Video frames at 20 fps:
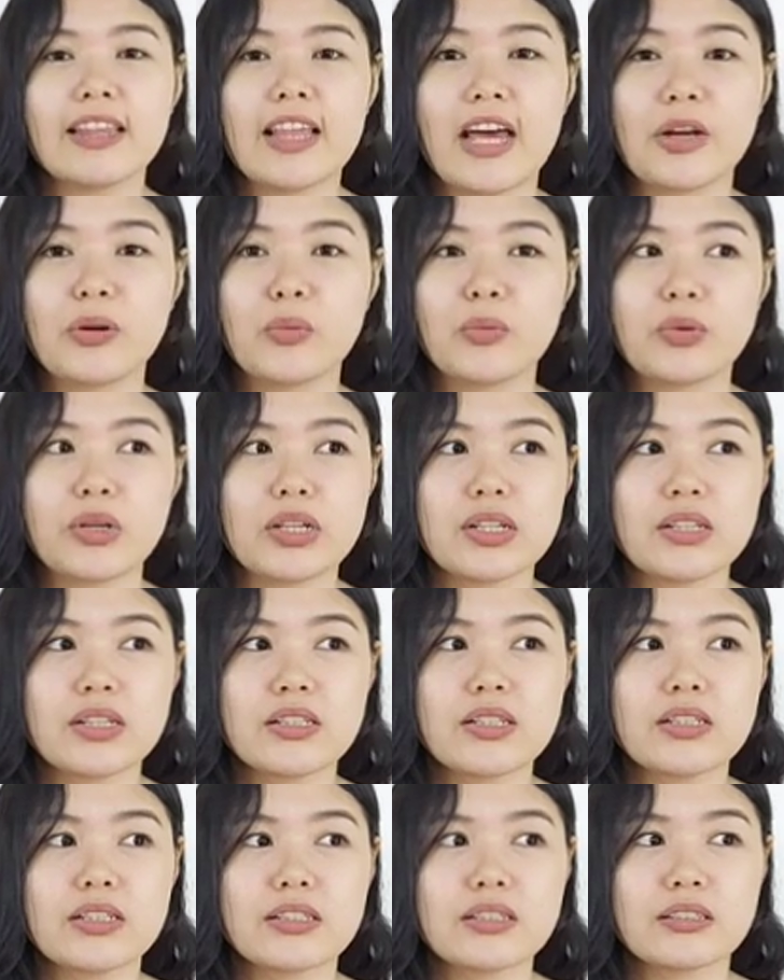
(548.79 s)
That
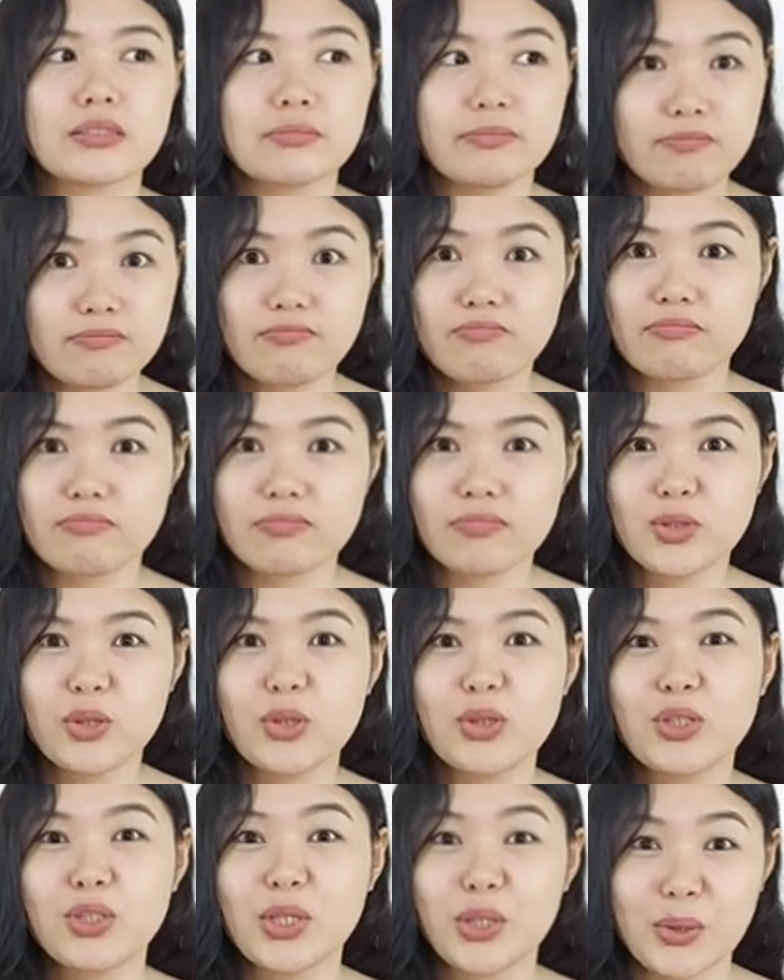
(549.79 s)
was
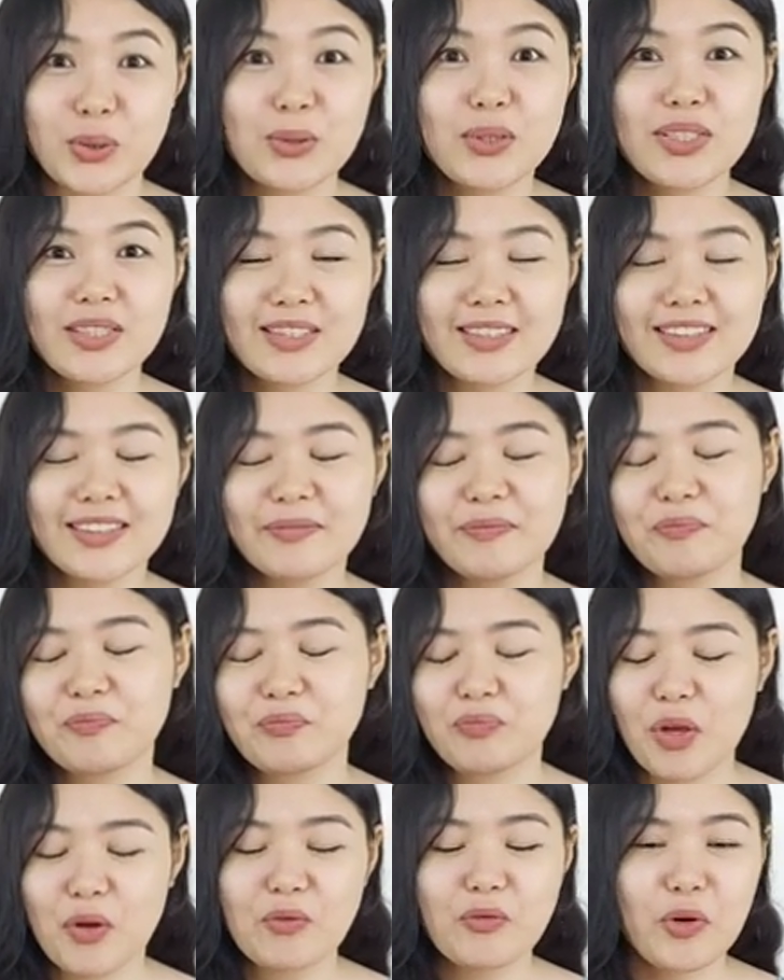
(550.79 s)
good news
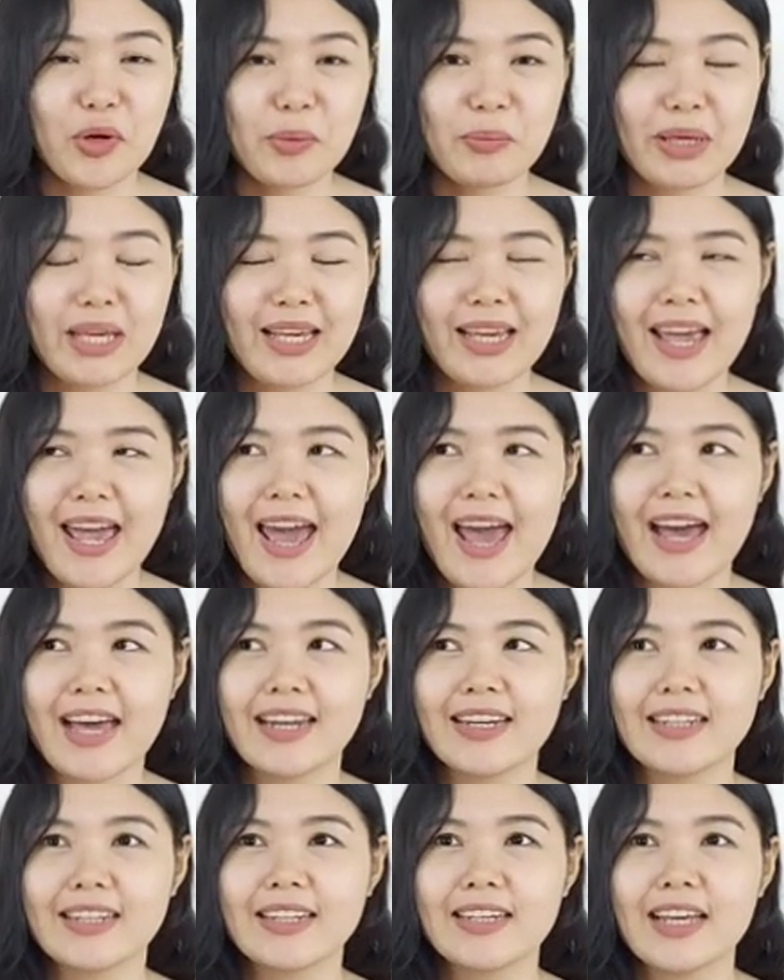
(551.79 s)
for me.
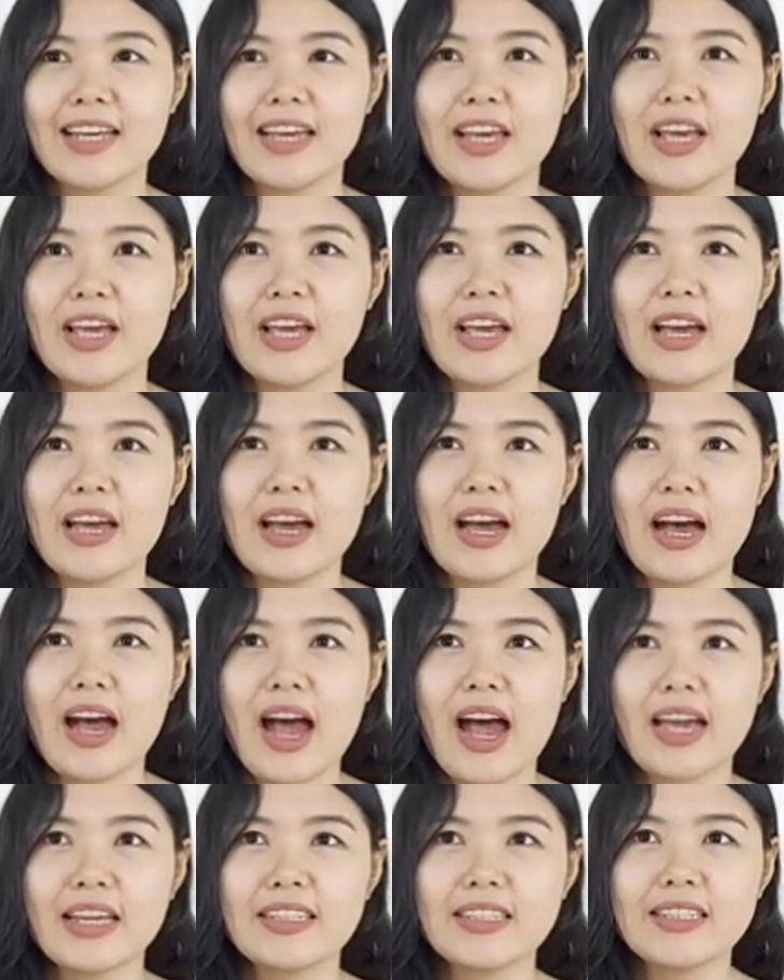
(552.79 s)
And
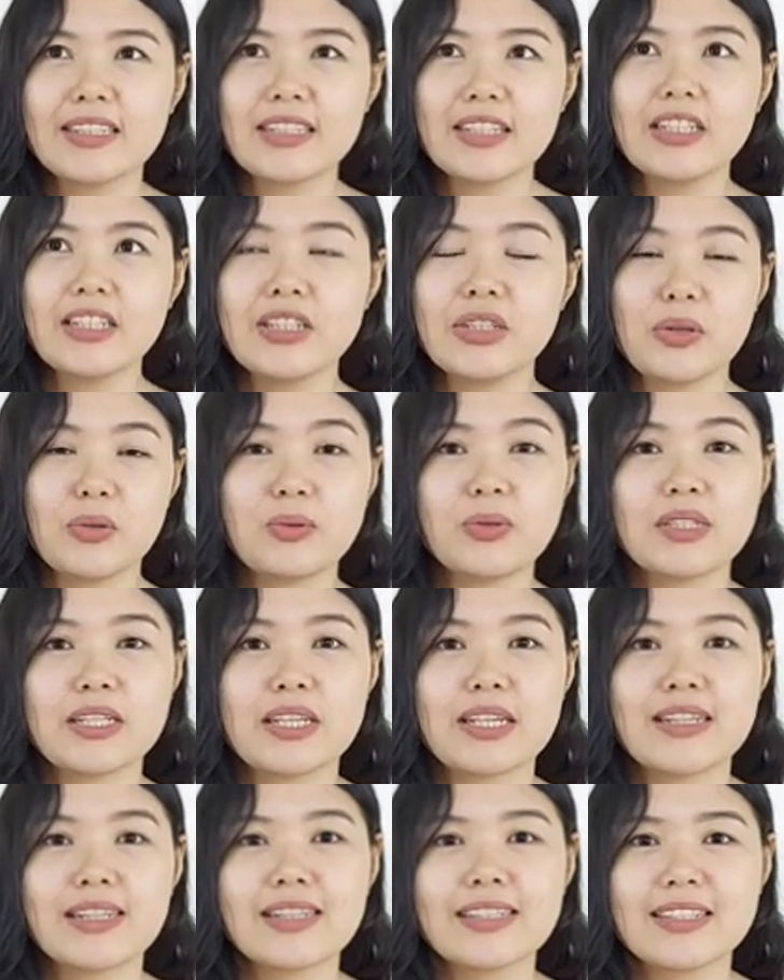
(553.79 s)
I did
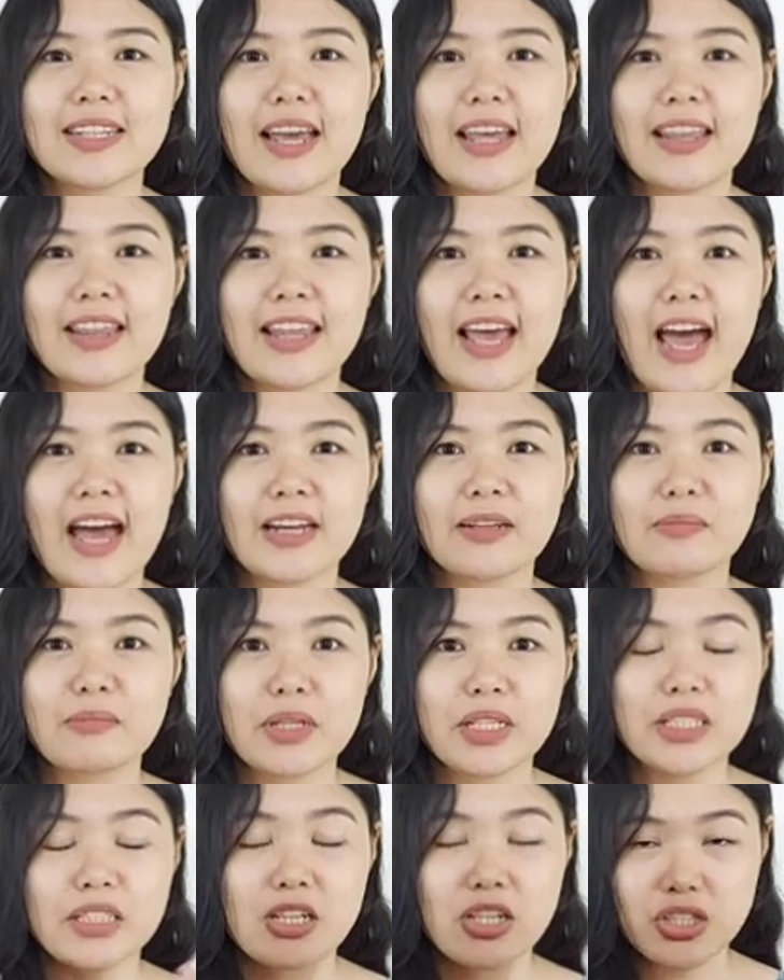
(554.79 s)
notice that
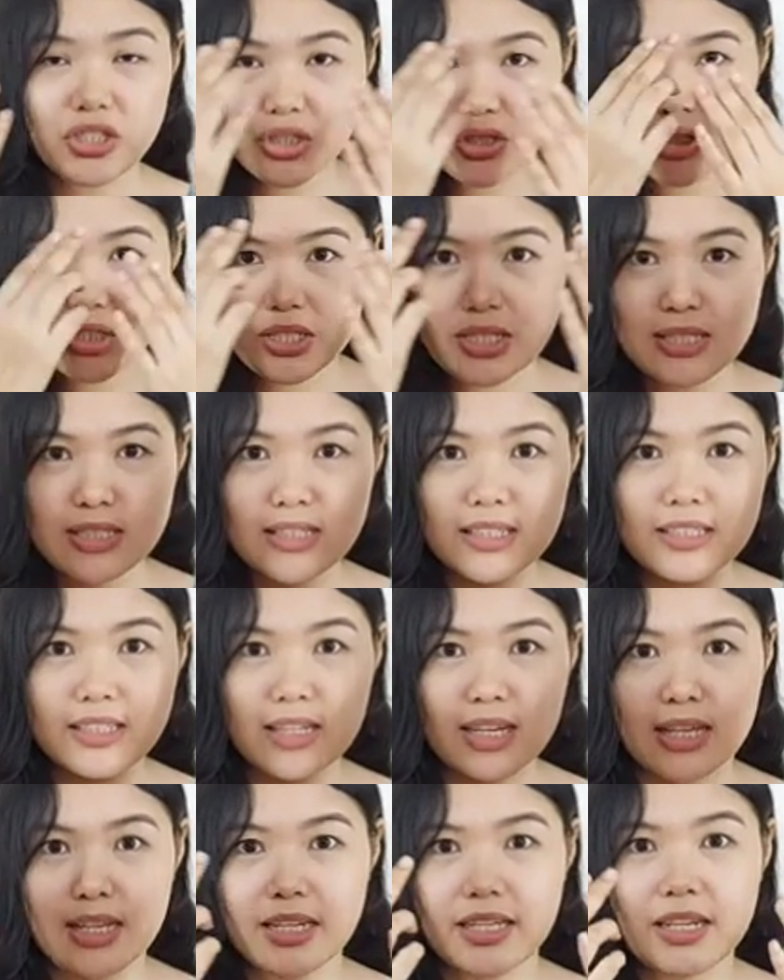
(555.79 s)
my textured
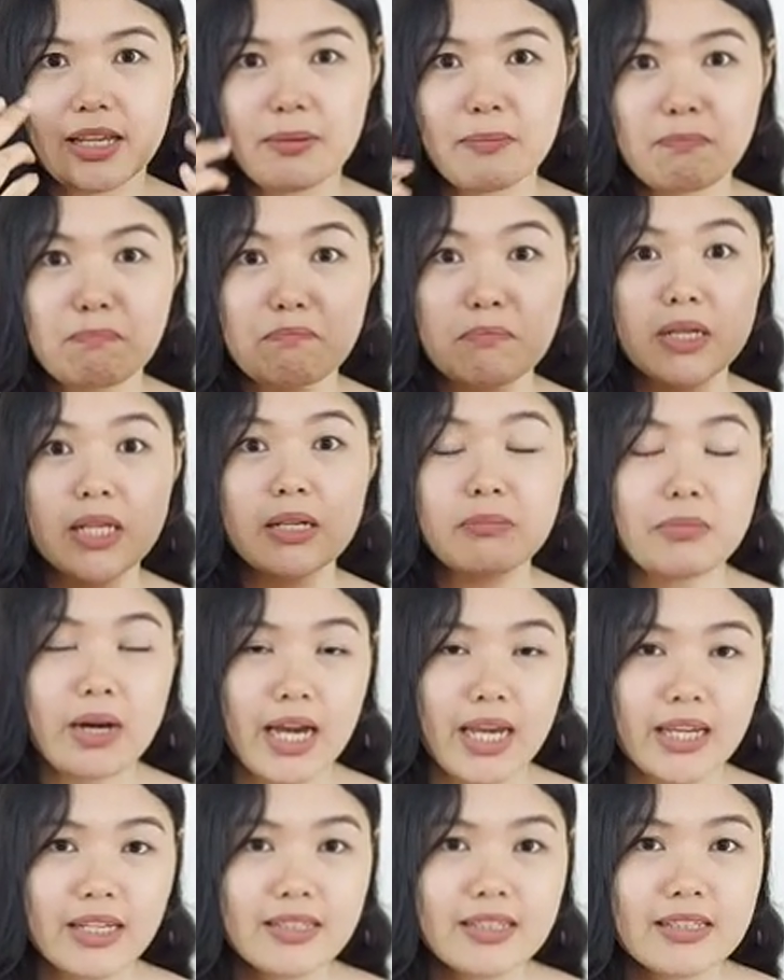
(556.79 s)
skin
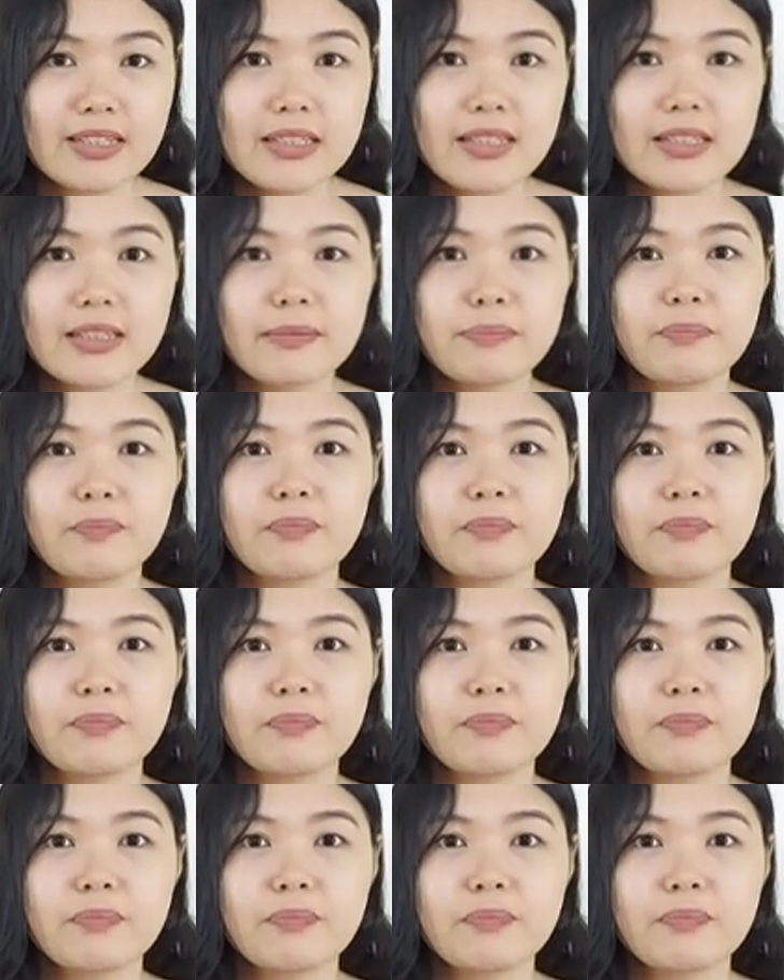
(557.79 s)
minimized,